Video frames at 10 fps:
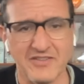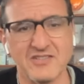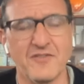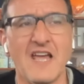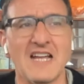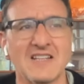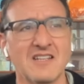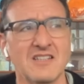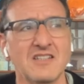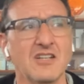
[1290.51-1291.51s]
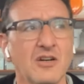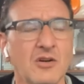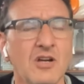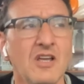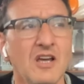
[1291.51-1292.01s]
This fact that you
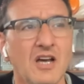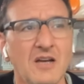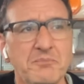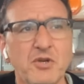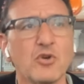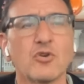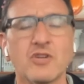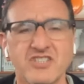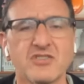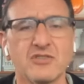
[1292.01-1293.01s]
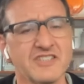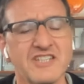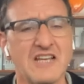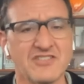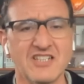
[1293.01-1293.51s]
know uh, Bill Kristol
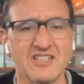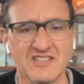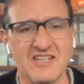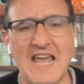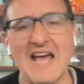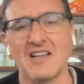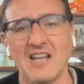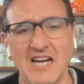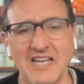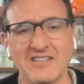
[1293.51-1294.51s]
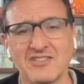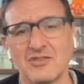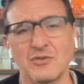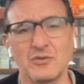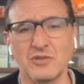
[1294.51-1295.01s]
is now seen as an ally
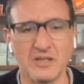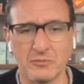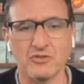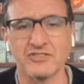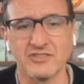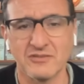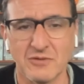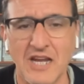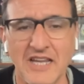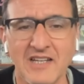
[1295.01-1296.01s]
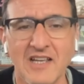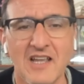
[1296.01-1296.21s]
to right. liberals, right?